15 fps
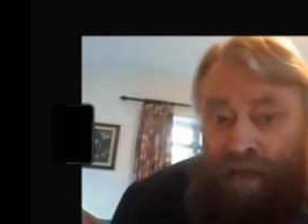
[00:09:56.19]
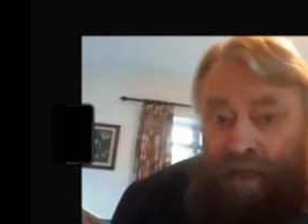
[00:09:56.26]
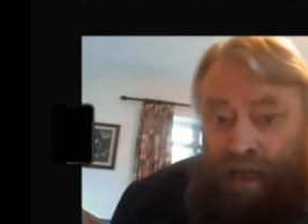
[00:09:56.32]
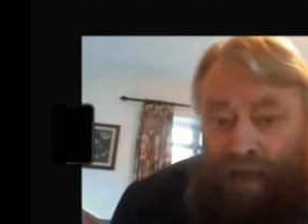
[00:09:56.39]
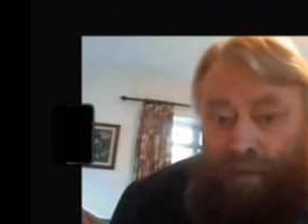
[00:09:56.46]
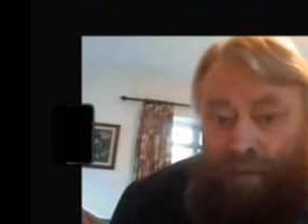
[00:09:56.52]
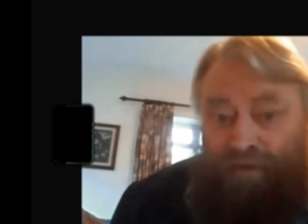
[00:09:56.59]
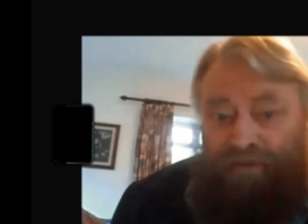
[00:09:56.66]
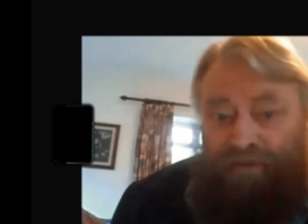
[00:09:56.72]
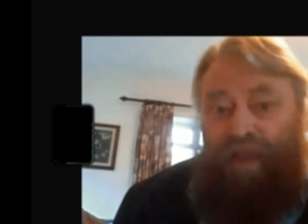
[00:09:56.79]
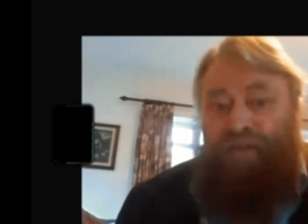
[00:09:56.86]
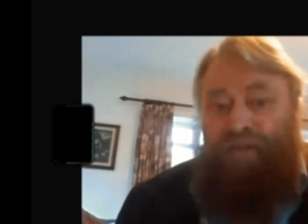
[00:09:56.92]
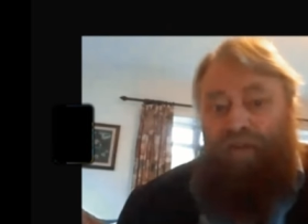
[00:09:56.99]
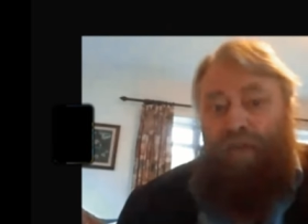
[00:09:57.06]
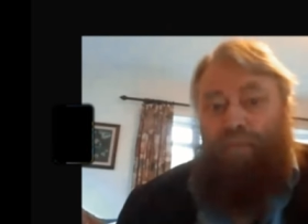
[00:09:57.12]
he would say
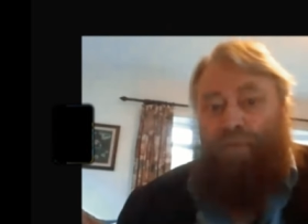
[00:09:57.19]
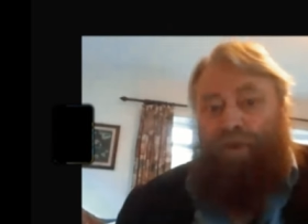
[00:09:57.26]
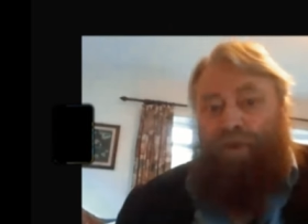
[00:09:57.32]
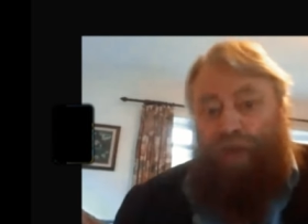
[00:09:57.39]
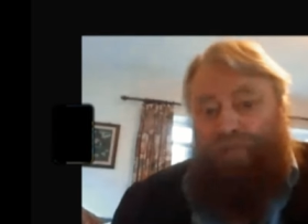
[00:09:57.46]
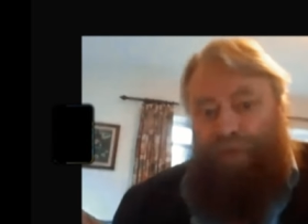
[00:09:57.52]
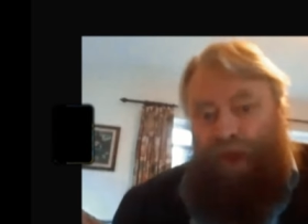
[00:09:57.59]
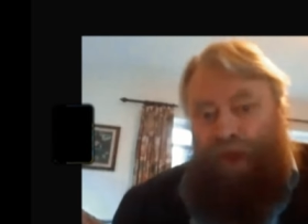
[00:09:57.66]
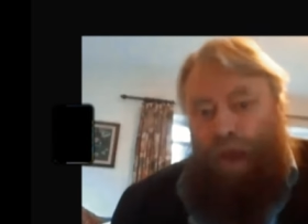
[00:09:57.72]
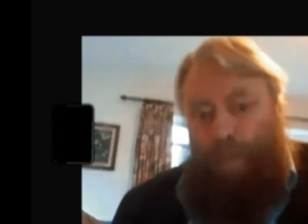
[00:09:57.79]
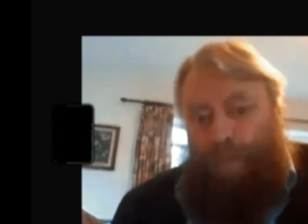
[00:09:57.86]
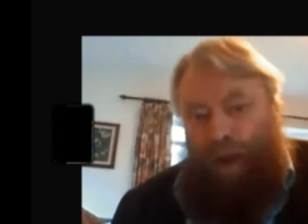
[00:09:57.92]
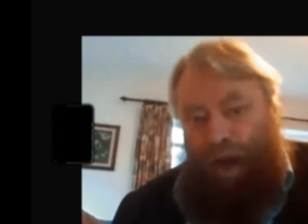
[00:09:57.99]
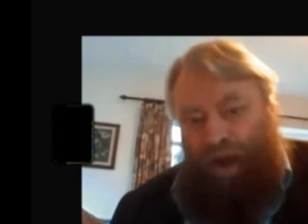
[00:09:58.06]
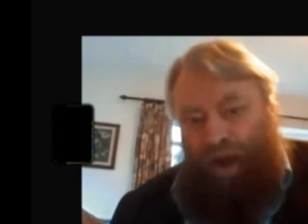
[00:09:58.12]
to them, give your
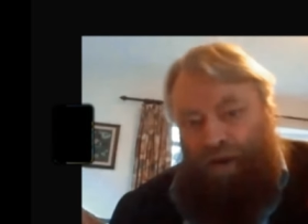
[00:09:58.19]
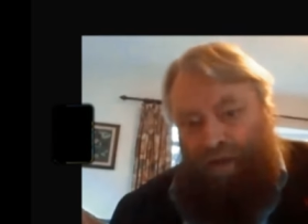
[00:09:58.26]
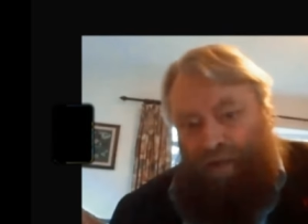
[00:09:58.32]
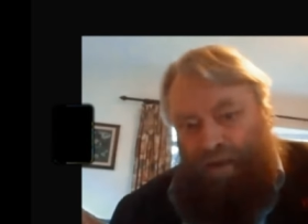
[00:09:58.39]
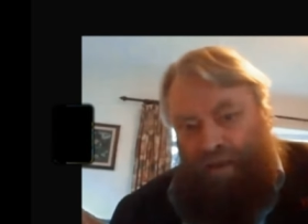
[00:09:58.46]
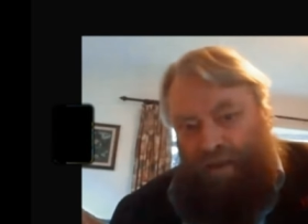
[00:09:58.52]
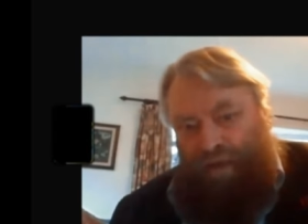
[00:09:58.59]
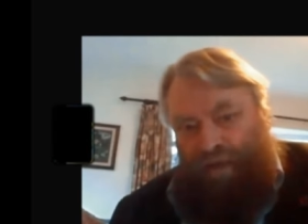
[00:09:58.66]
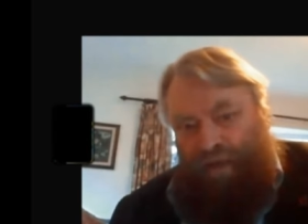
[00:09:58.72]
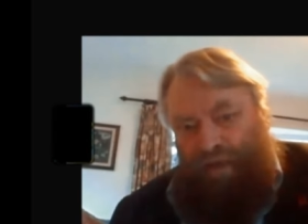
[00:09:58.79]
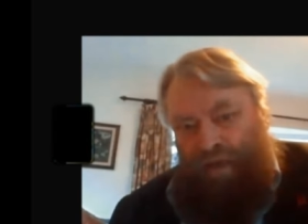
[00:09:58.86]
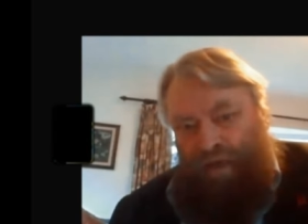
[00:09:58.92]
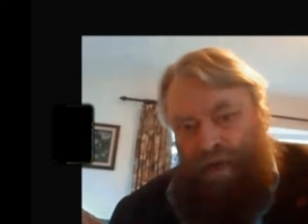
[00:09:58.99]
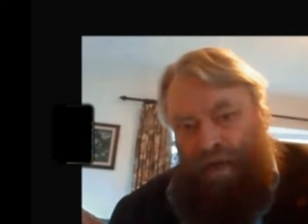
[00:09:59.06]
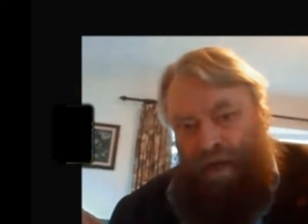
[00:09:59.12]
buggers,
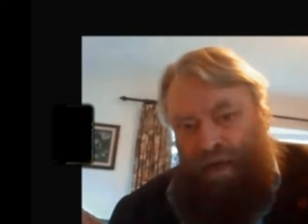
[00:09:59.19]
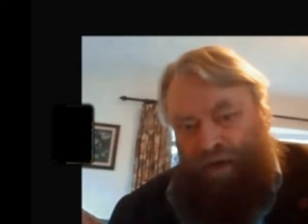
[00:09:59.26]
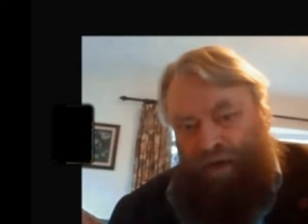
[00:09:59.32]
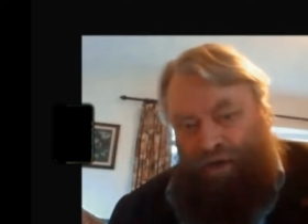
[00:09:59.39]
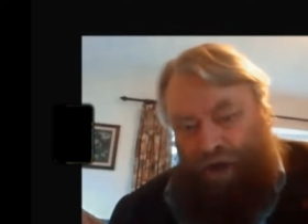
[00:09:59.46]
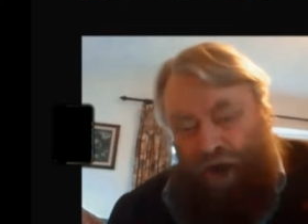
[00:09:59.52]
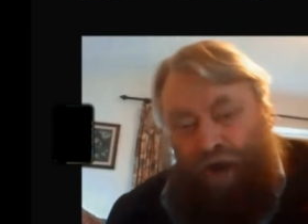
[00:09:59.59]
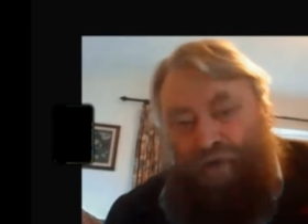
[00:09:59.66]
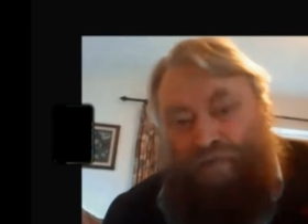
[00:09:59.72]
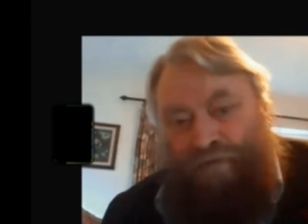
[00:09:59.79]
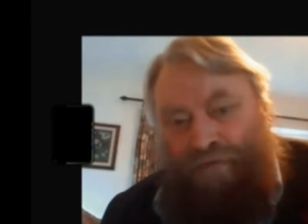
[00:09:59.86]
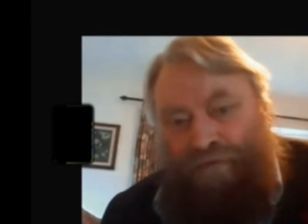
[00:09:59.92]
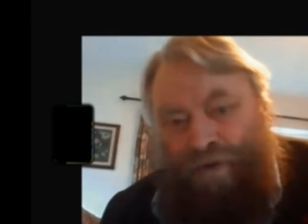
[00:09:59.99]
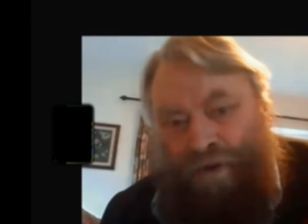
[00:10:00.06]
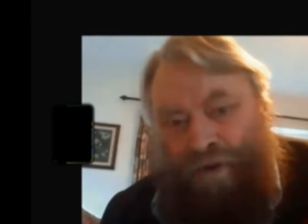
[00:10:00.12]
give
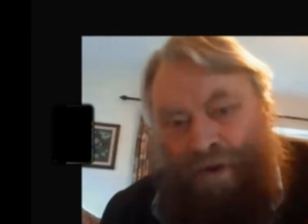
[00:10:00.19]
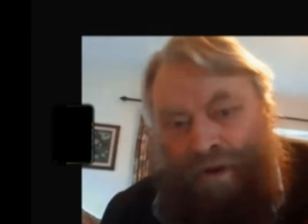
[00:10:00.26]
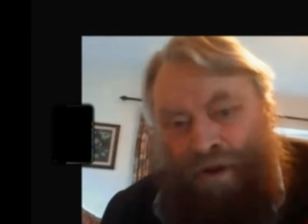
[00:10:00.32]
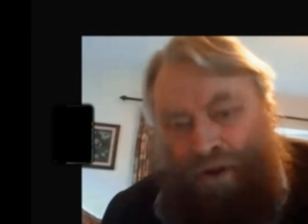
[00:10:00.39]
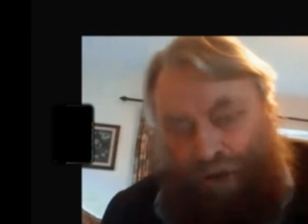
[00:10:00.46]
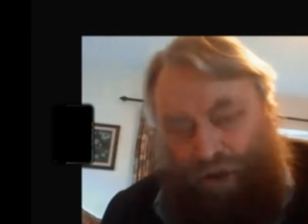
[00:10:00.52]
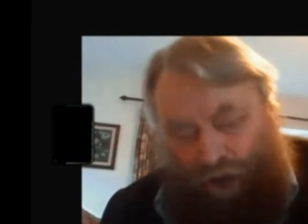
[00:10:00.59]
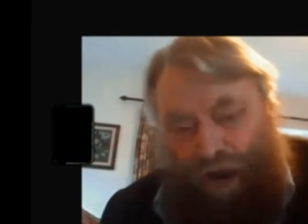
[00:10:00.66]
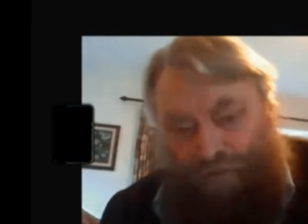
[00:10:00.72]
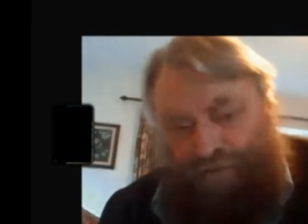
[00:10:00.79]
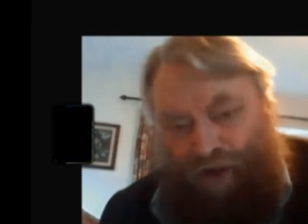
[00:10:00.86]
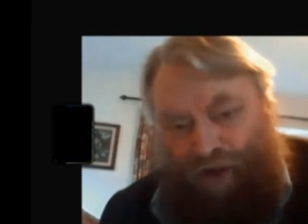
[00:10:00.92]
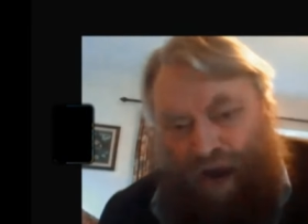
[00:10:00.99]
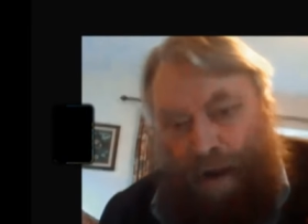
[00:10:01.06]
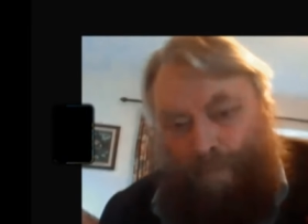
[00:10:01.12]

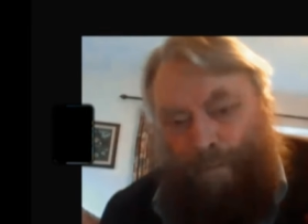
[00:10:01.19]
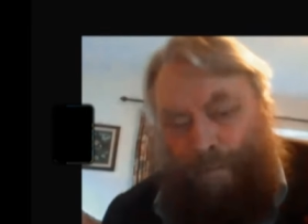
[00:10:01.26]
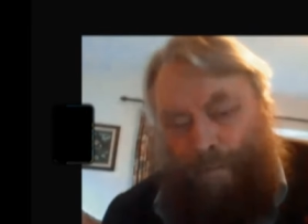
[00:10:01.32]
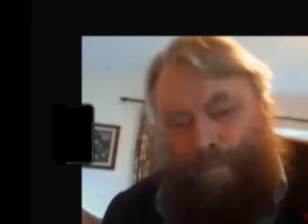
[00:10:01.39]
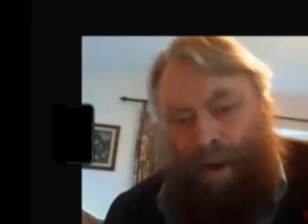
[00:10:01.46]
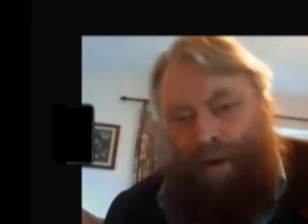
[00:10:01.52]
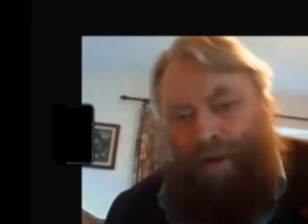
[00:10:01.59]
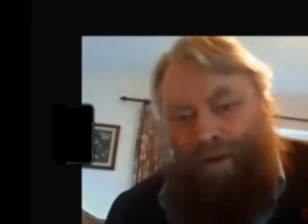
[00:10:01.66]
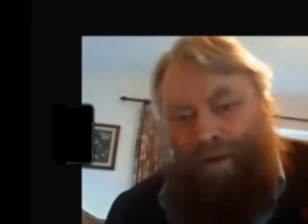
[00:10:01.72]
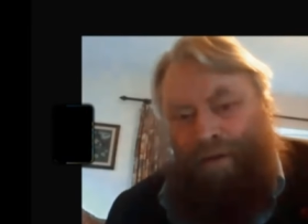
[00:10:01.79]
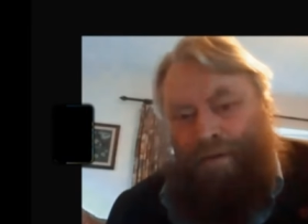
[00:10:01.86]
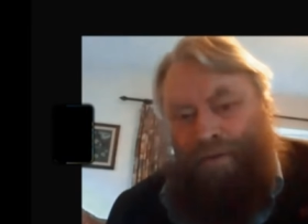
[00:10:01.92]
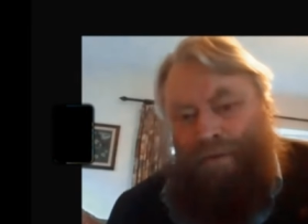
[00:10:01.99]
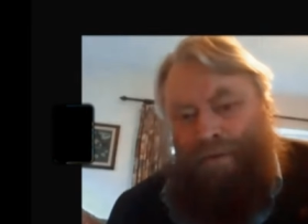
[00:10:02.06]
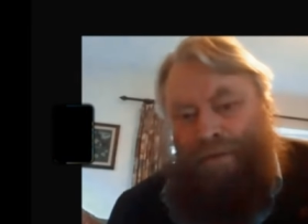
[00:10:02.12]
your buggers.
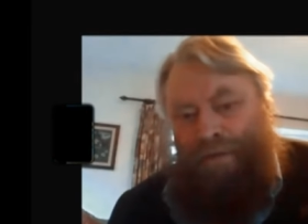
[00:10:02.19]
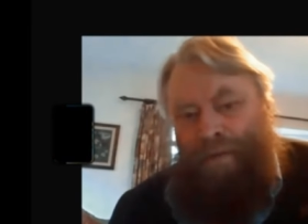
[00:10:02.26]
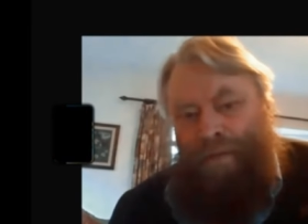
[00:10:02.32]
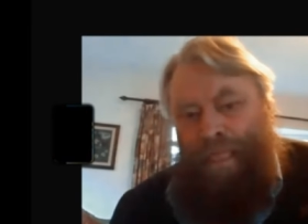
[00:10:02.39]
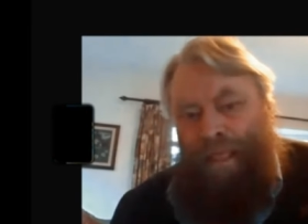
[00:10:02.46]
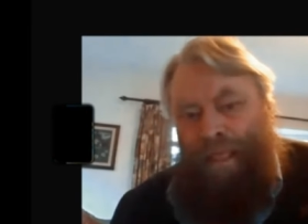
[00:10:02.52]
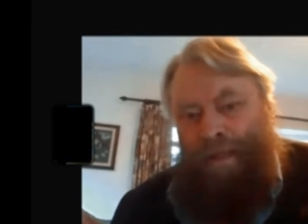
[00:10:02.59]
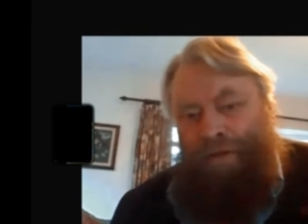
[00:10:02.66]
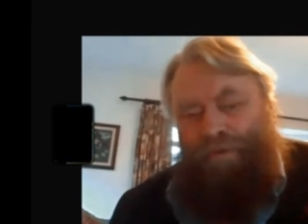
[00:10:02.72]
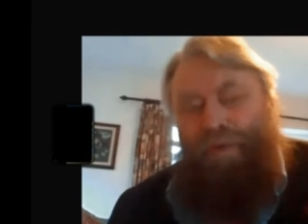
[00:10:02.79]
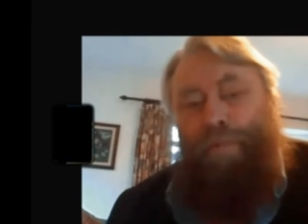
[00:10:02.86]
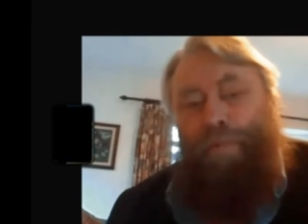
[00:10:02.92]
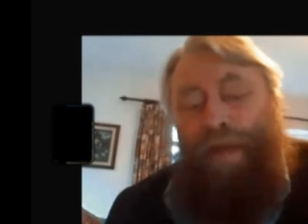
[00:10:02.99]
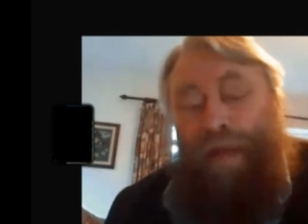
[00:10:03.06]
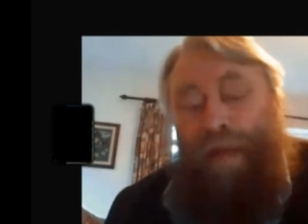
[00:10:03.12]
Don't
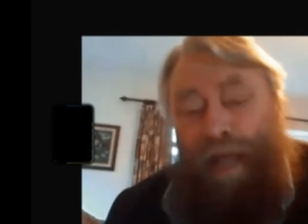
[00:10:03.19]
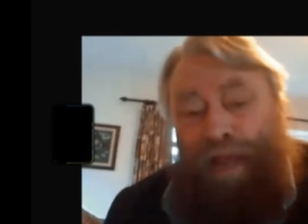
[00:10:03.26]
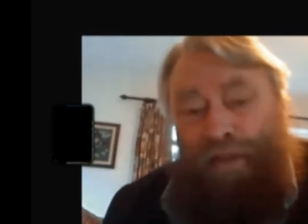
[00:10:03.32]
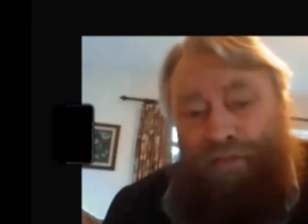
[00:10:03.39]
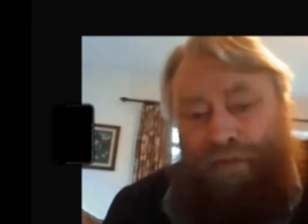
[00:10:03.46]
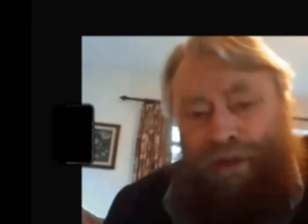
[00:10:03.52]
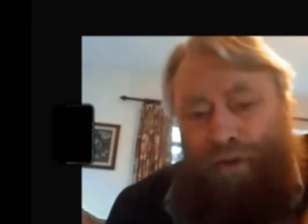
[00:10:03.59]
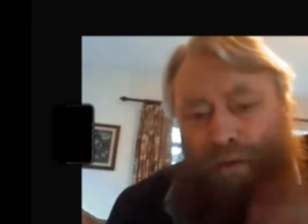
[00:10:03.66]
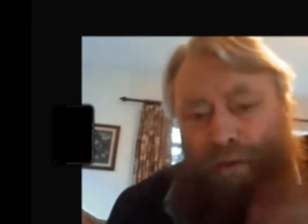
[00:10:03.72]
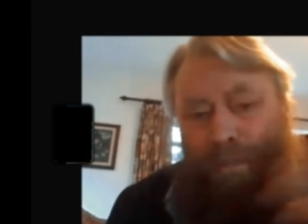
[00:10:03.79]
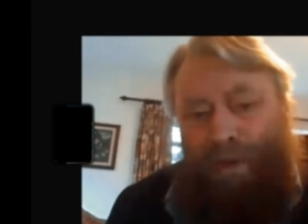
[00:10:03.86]
be lazy, you must